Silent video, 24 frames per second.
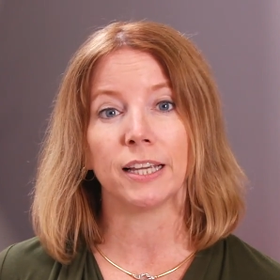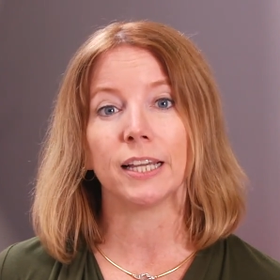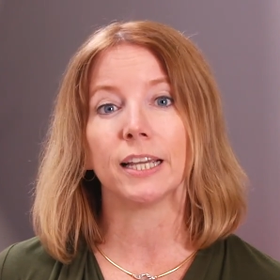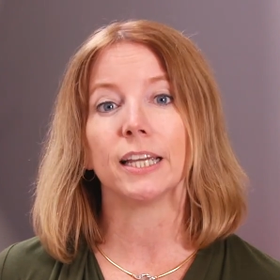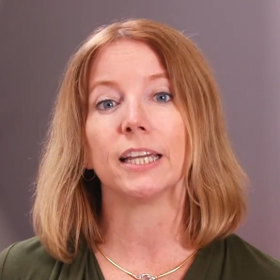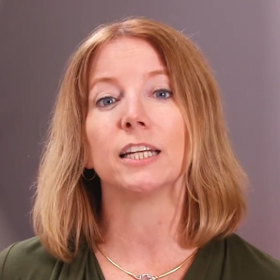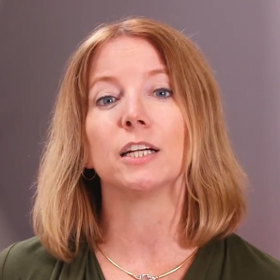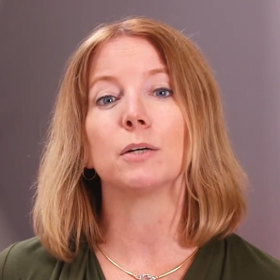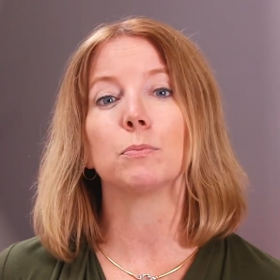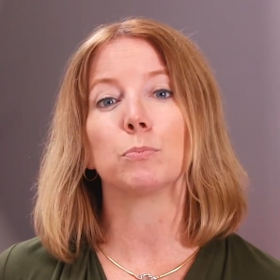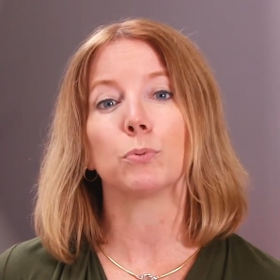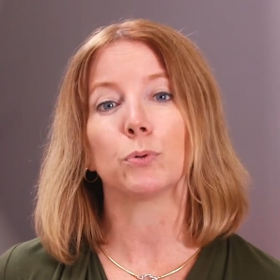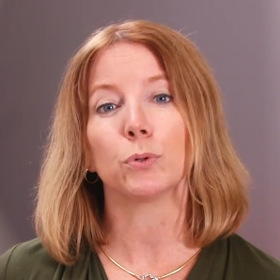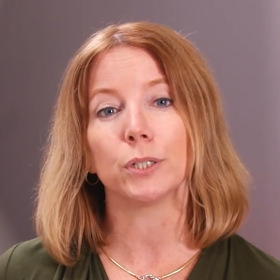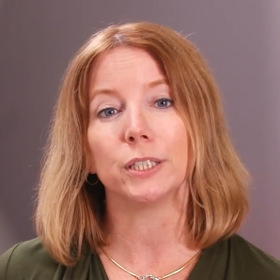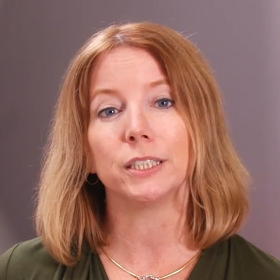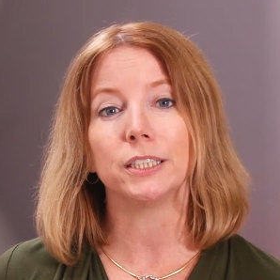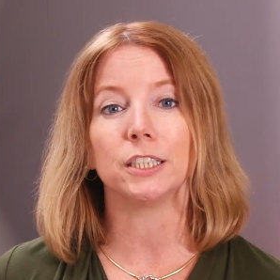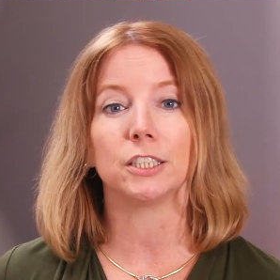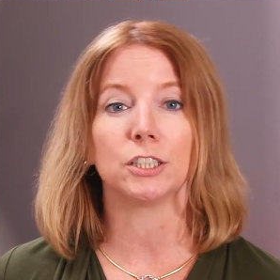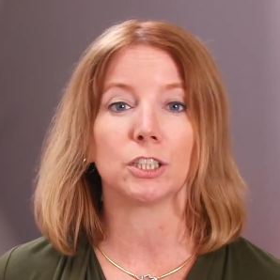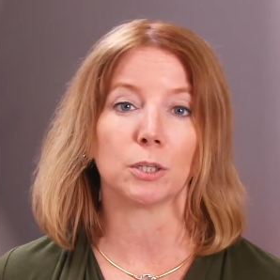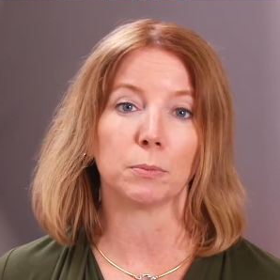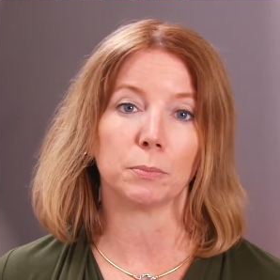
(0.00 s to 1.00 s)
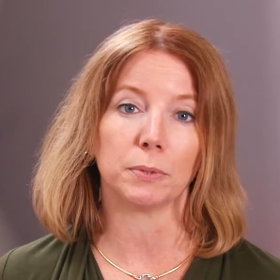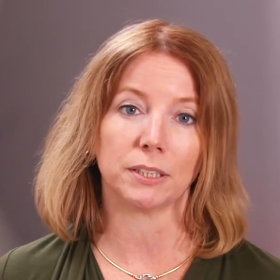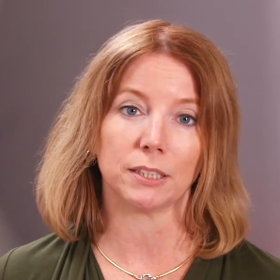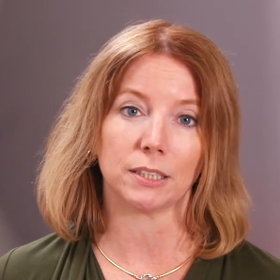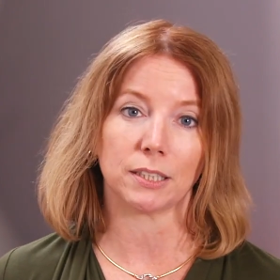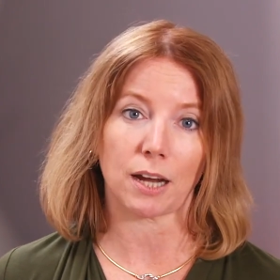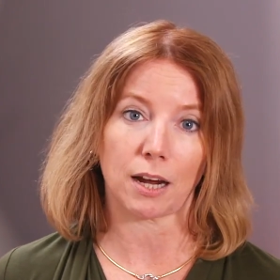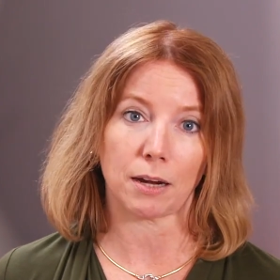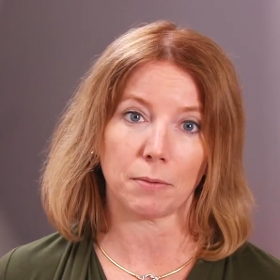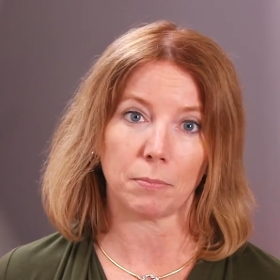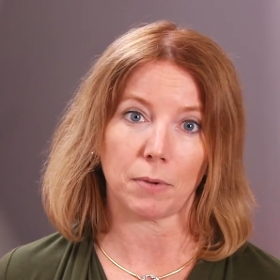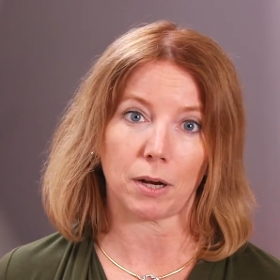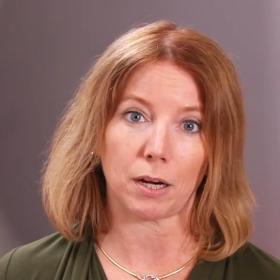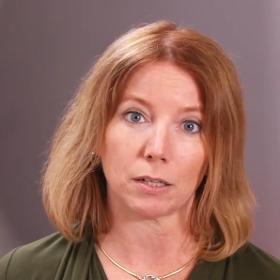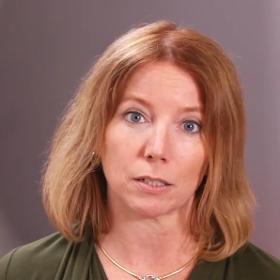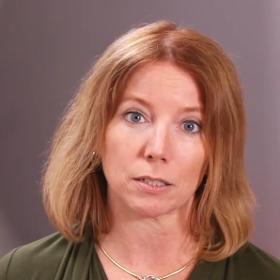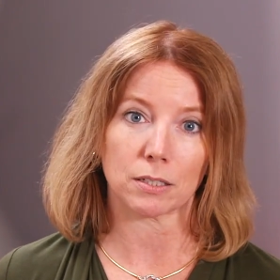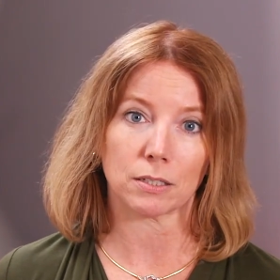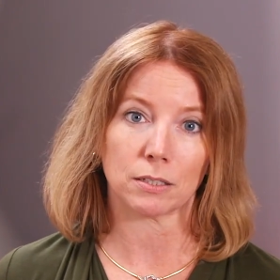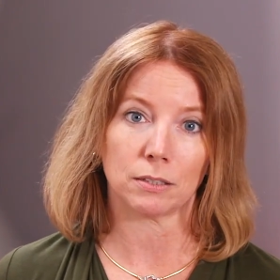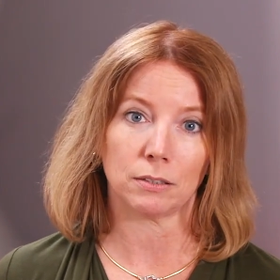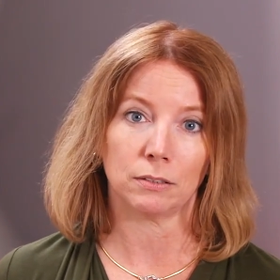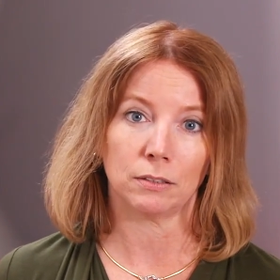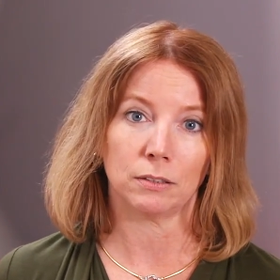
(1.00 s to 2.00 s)
in a predetermined time
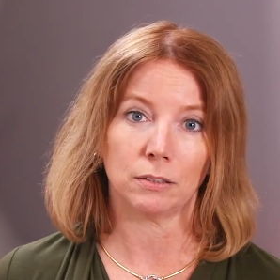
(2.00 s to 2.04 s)
box.